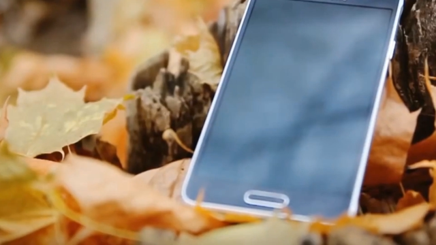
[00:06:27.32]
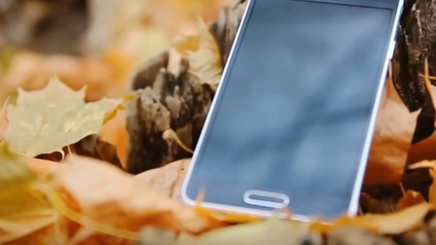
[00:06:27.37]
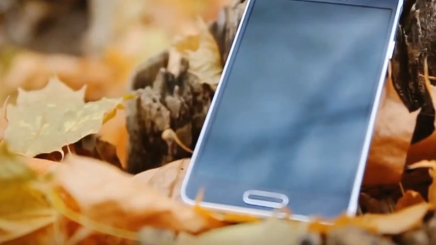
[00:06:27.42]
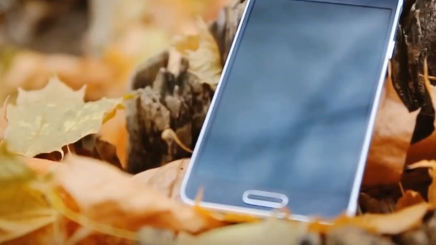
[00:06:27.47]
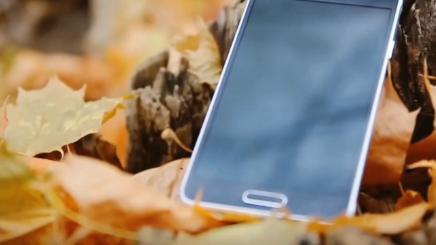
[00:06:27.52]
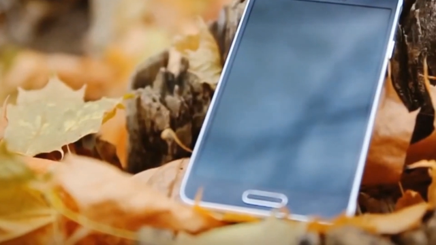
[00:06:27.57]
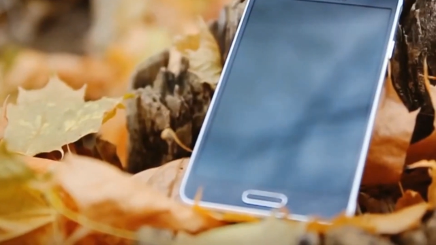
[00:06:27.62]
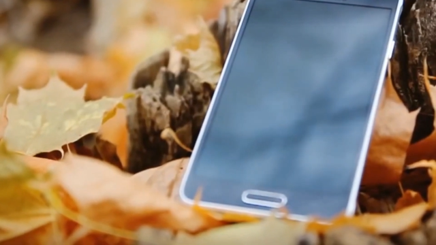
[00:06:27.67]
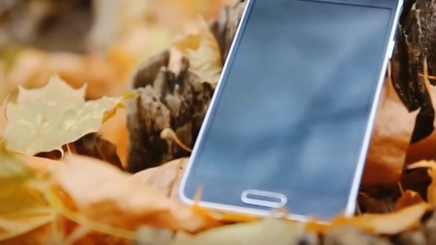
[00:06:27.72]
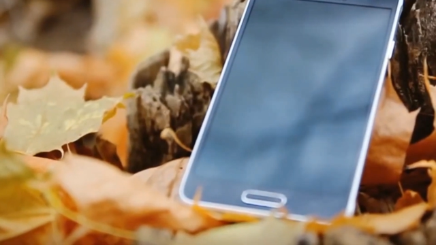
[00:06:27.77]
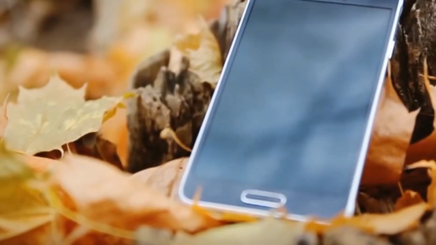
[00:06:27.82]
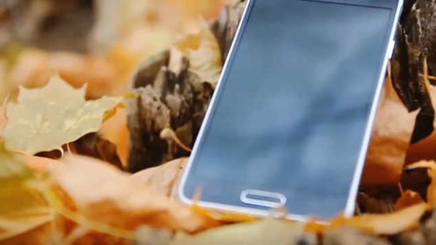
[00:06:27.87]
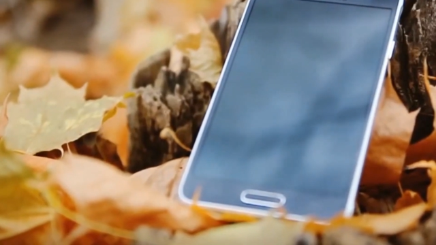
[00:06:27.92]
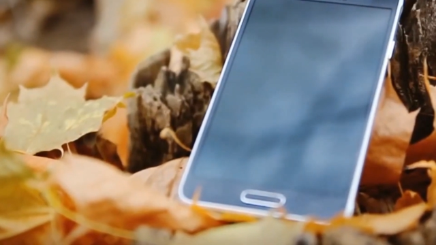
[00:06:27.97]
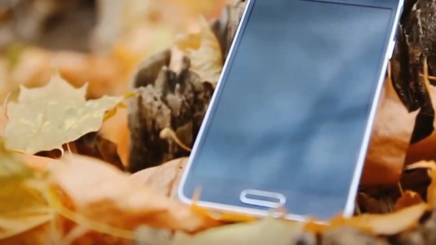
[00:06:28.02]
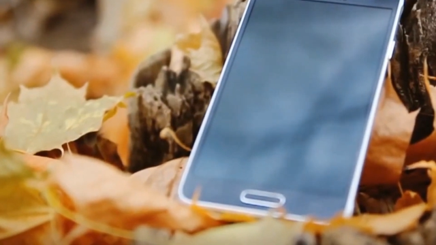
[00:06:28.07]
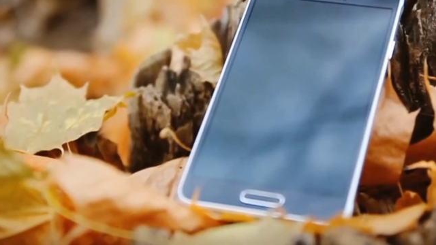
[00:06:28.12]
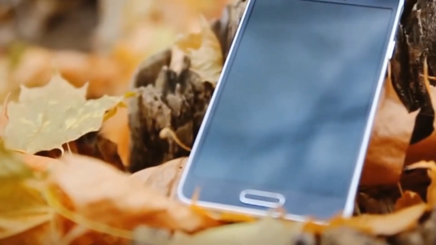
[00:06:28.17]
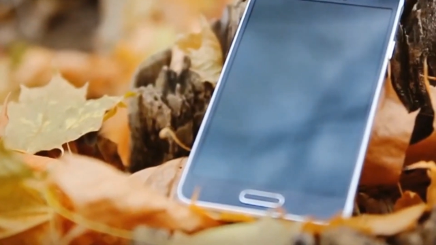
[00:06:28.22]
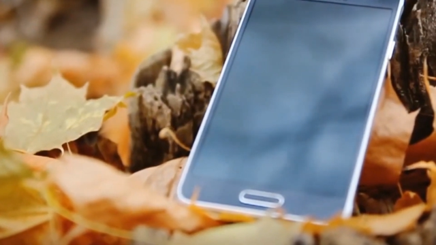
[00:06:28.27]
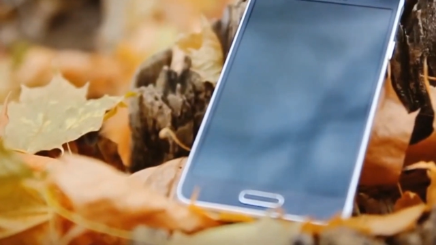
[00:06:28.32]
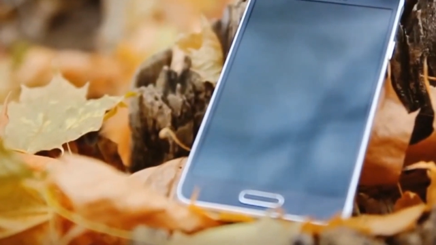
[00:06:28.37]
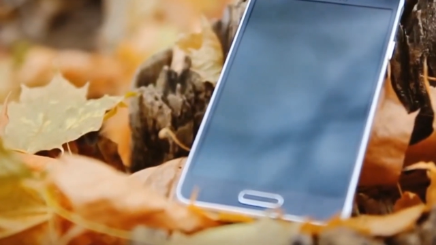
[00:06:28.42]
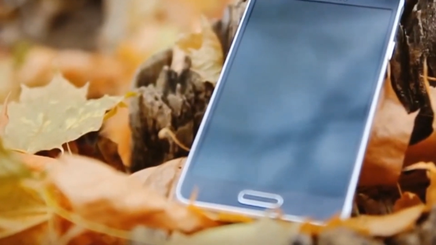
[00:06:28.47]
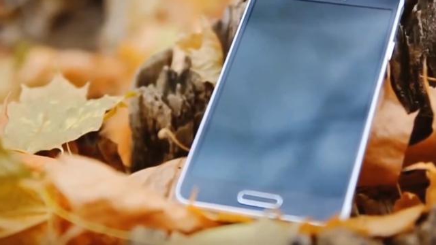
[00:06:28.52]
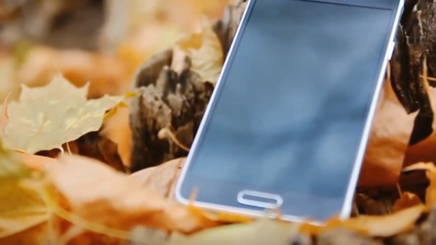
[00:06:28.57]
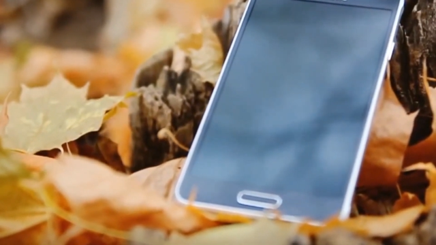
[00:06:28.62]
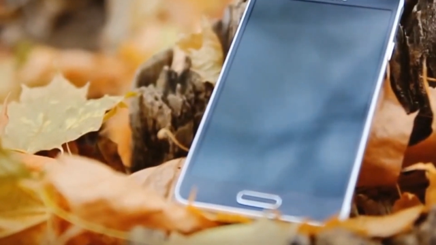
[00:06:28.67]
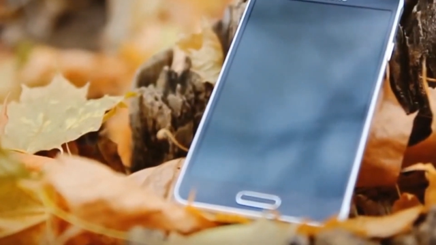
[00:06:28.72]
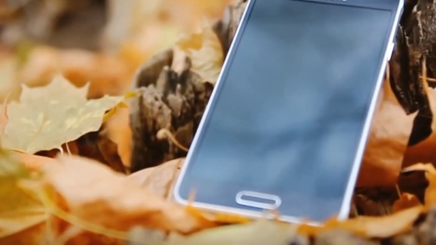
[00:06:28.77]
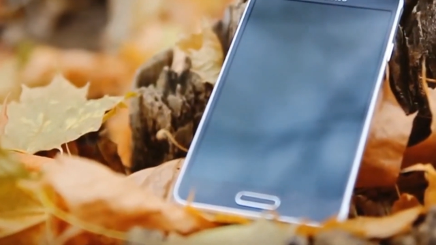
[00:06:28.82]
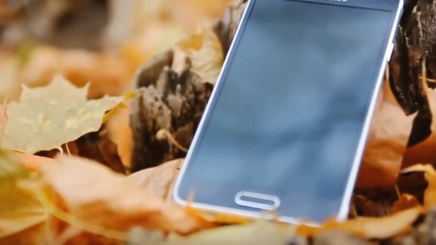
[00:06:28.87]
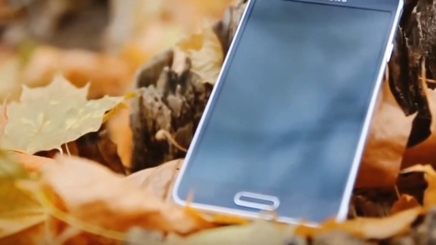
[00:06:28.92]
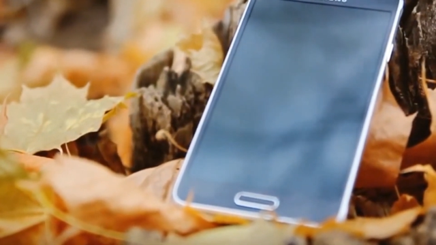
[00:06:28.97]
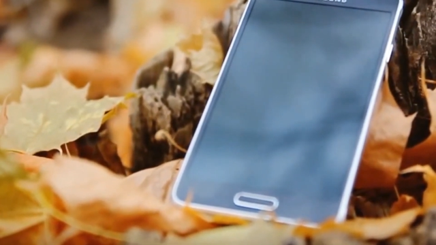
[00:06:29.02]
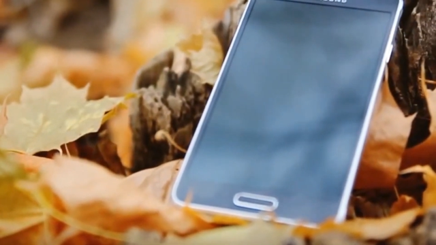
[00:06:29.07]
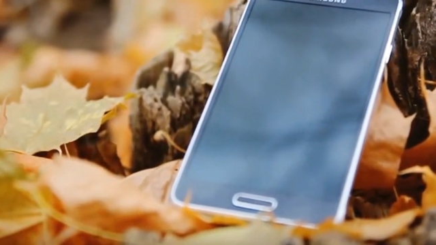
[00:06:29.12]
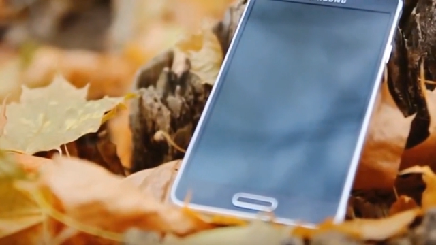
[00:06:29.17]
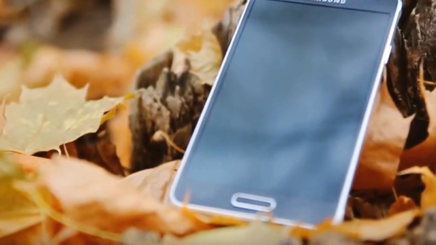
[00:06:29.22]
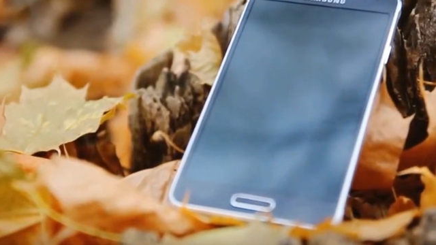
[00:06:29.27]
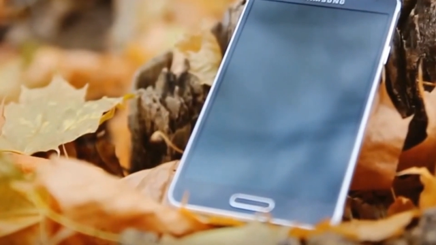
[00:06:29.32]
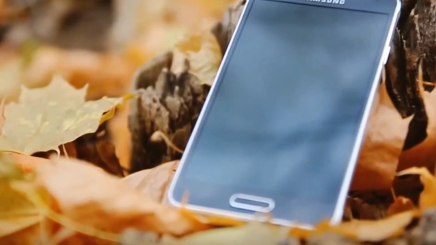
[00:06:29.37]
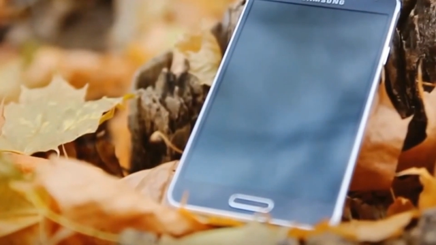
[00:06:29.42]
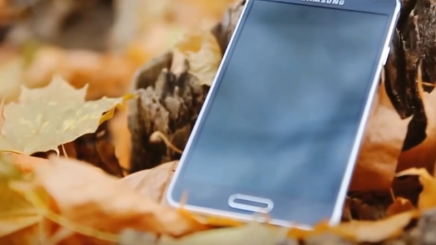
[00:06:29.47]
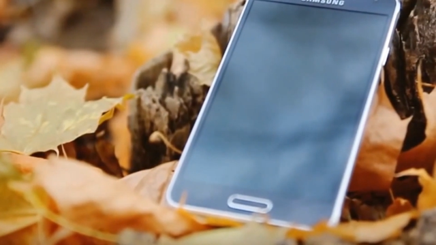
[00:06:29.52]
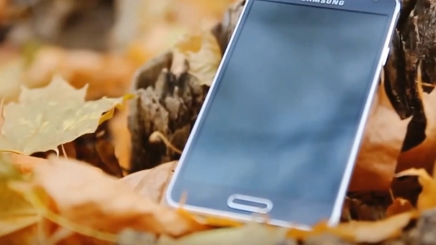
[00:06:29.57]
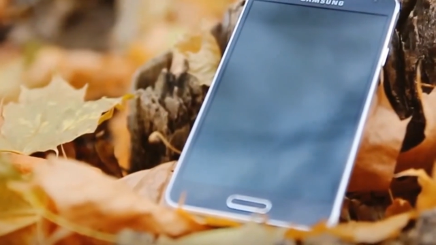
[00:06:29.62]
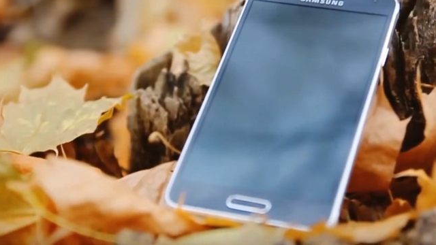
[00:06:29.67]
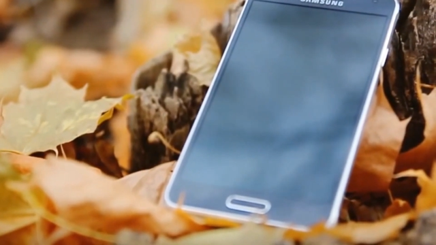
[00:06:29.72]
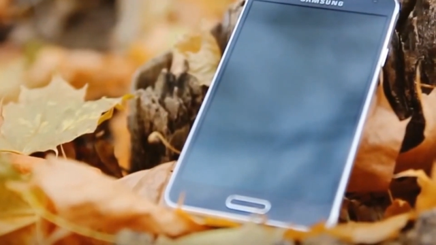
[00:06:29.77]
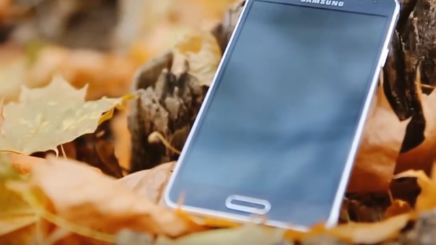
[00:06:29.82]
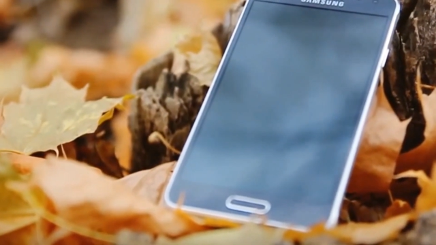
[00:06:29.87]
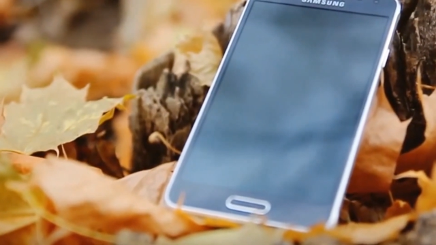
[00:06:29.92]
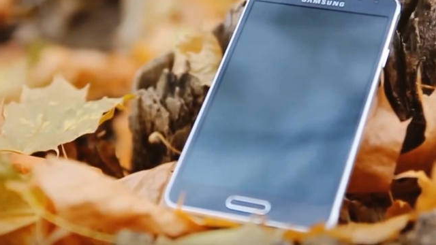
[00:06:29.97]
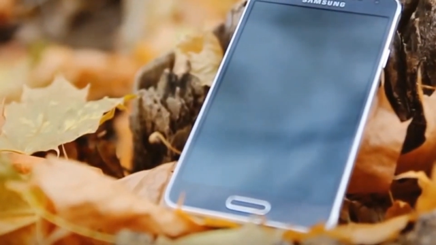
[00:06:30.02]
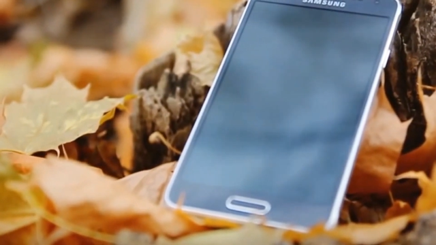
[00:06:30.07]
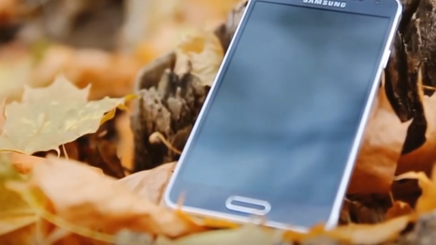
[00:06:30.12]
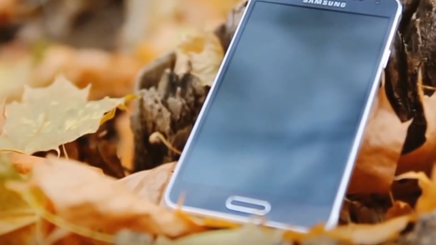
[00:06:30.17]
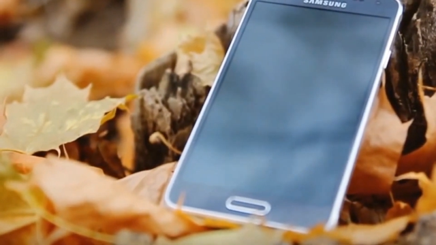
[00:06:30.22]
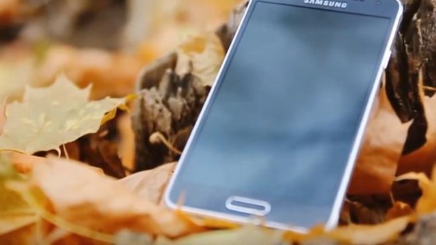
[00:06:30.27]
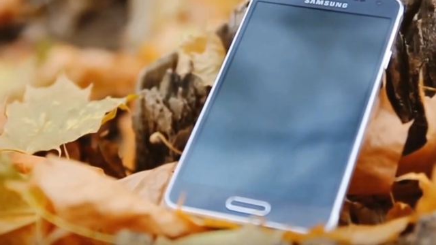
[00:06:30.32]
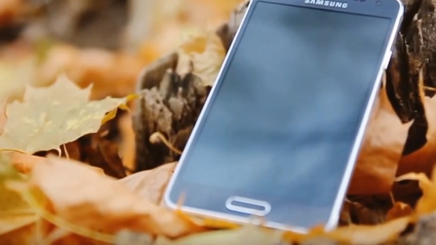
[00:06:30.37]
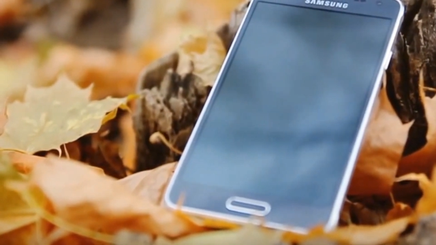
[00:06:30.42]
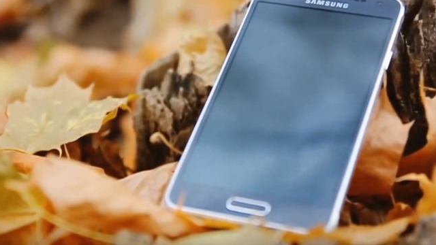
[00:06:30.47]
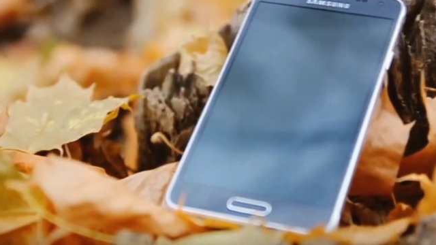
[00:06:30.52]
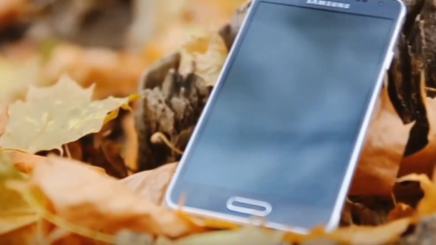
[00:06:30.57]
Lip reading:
No face is visible, so there are no lips to read.